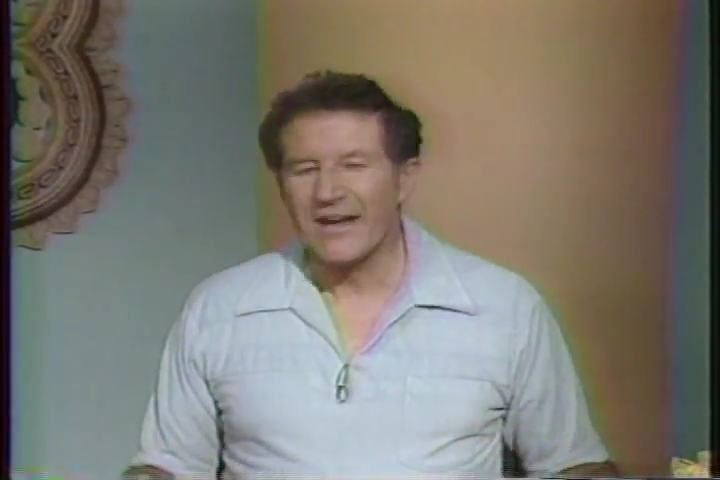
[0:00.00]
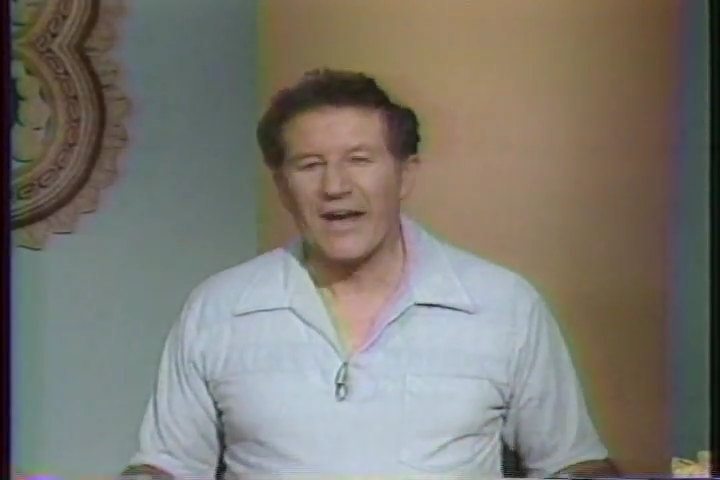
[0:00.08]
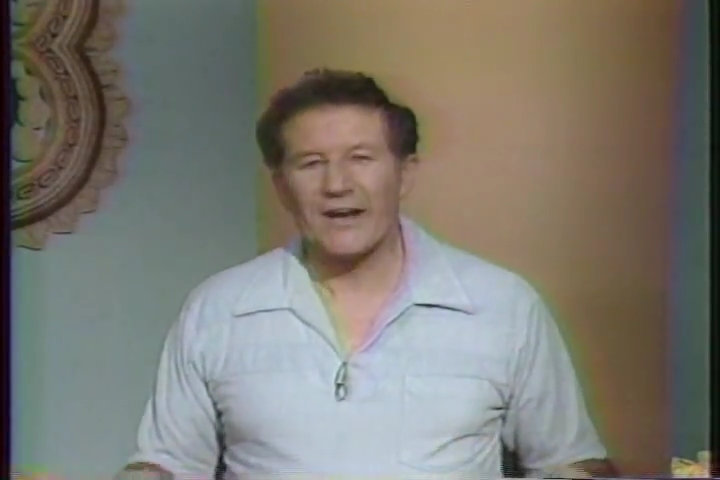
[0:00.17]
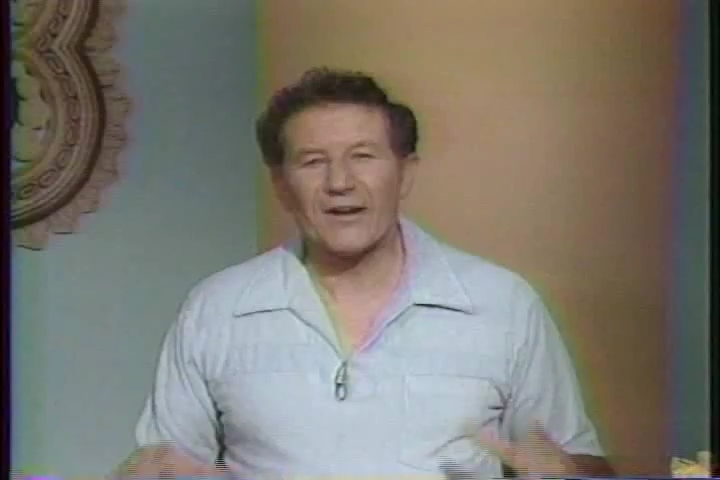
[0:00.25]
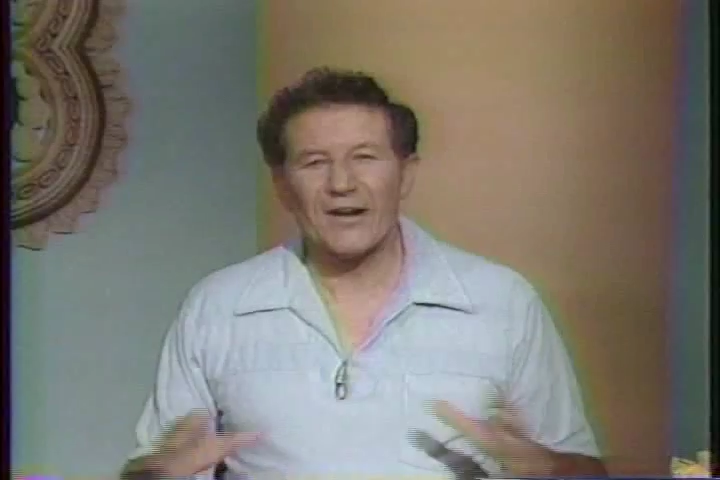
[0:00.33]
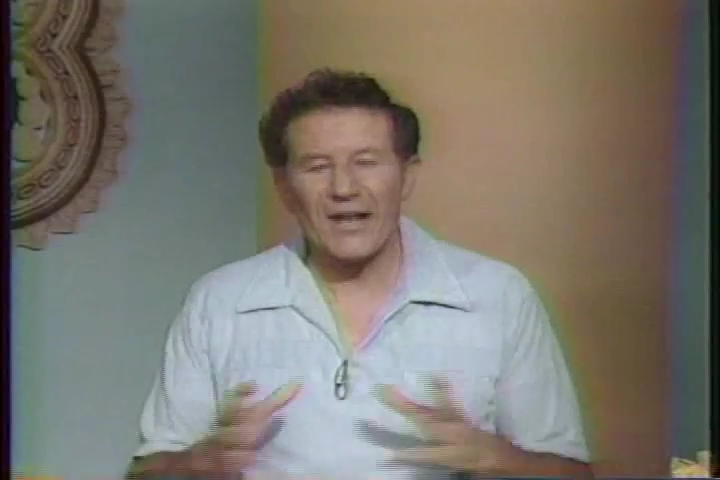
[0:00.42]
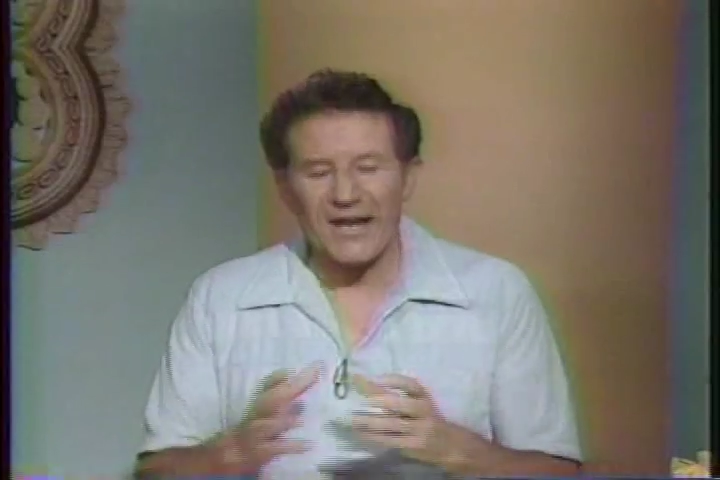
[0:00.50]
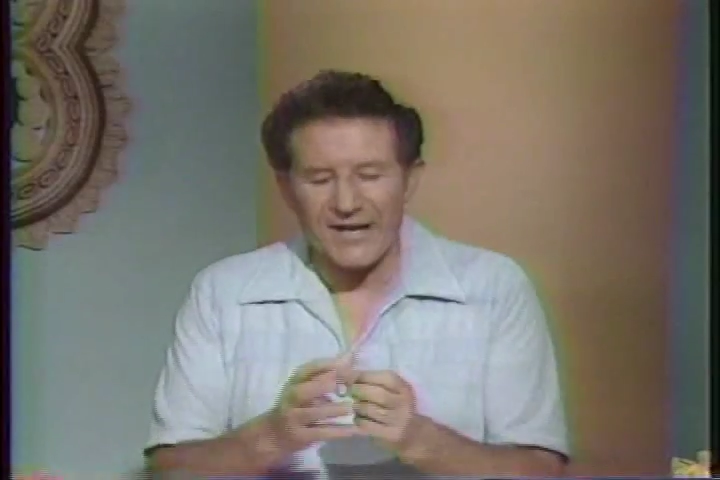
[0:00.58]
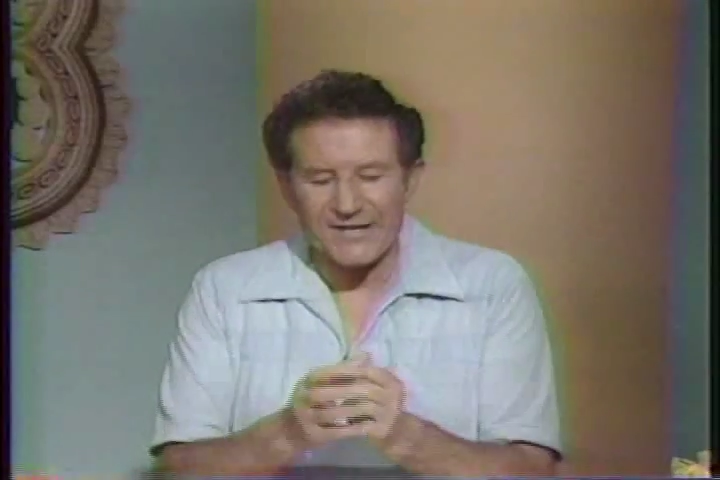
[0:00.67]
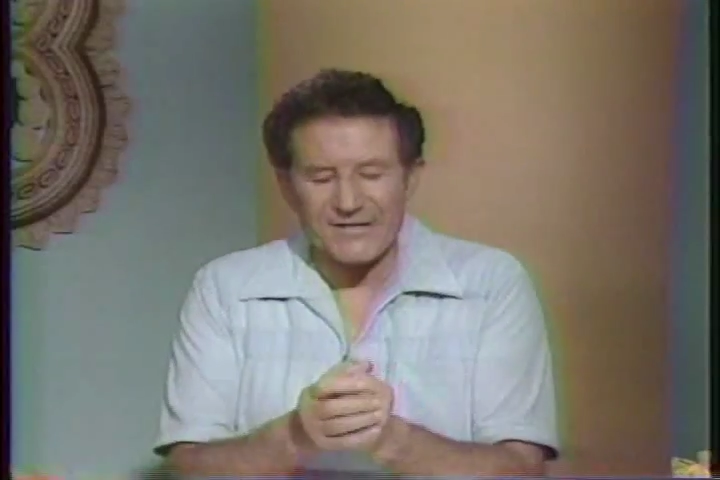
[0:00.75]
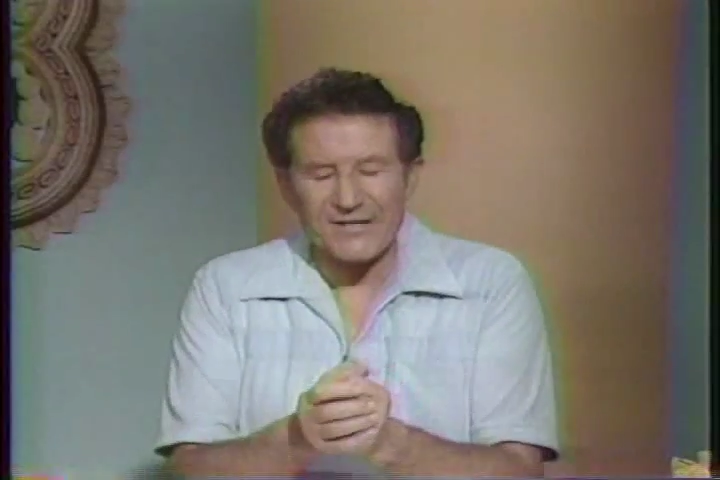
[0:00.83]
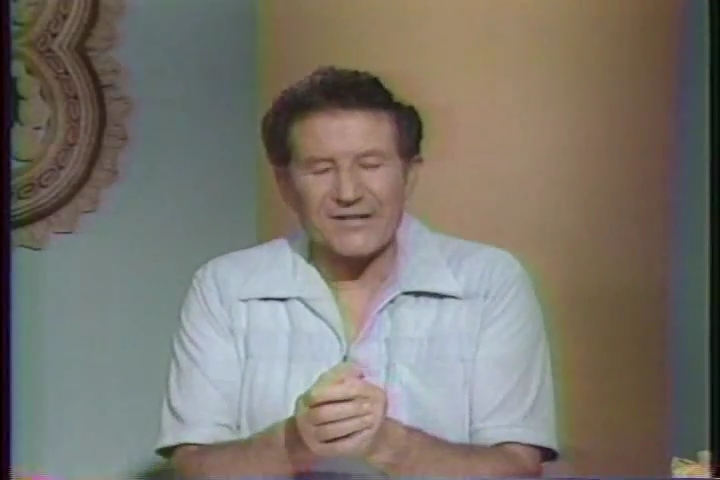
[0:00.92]
And clay
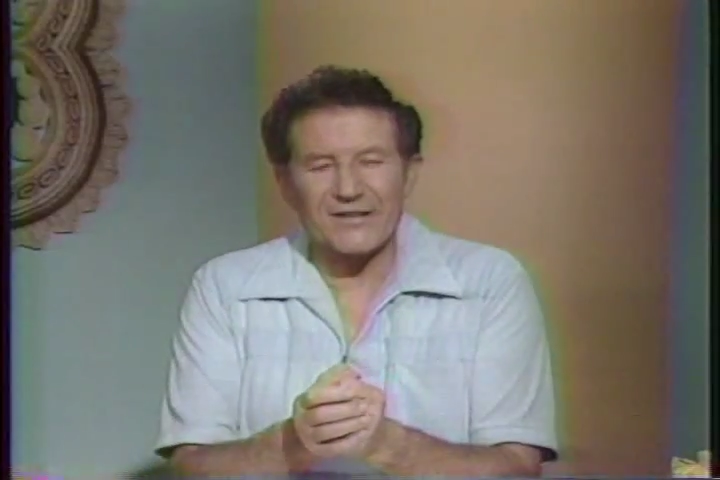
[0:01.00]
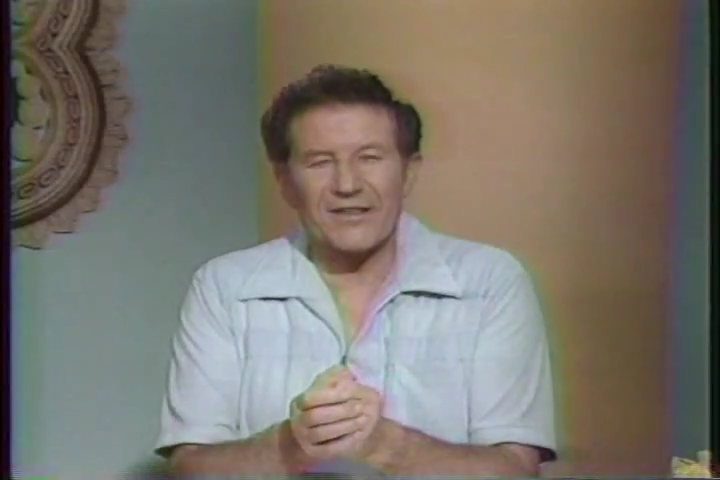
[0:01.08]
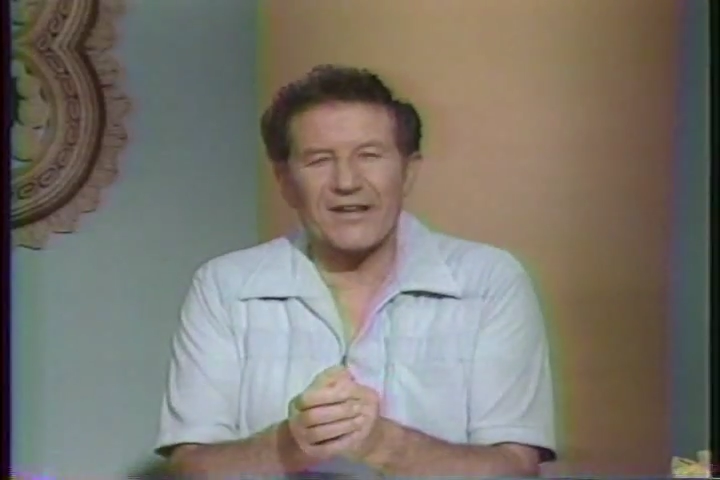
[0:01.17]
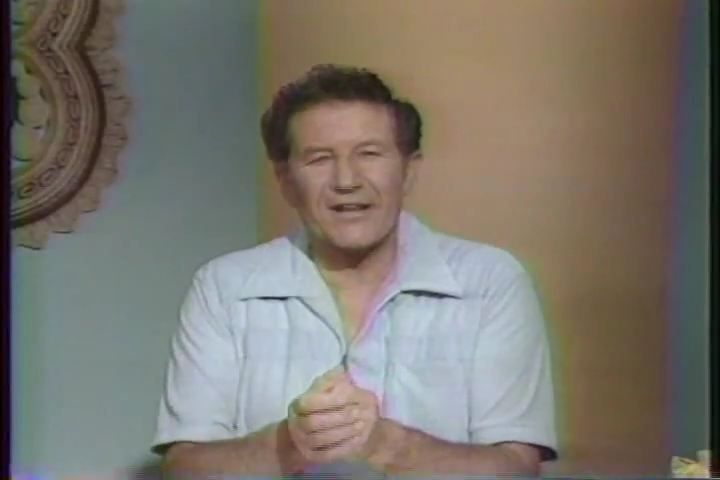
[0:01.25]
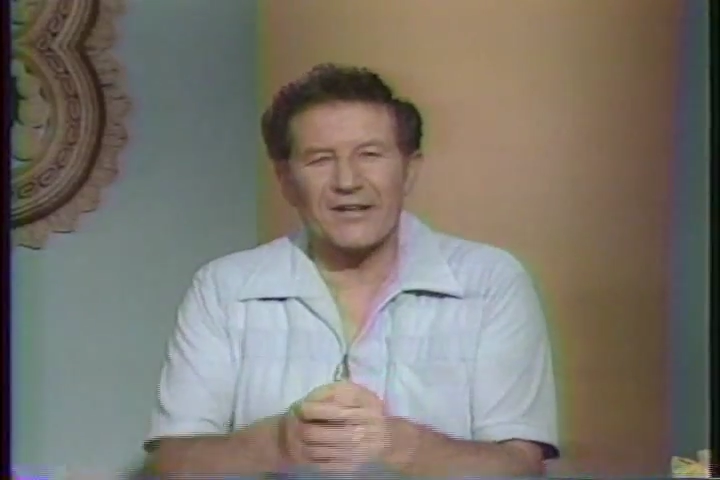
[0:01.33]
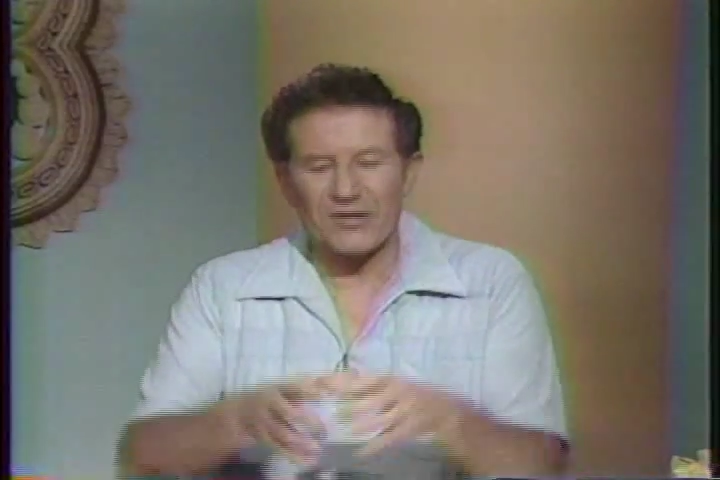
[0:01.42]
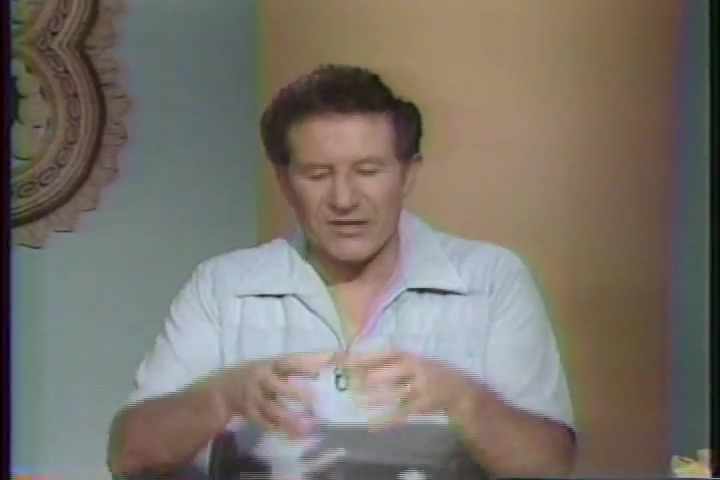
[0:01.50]
is such a thing that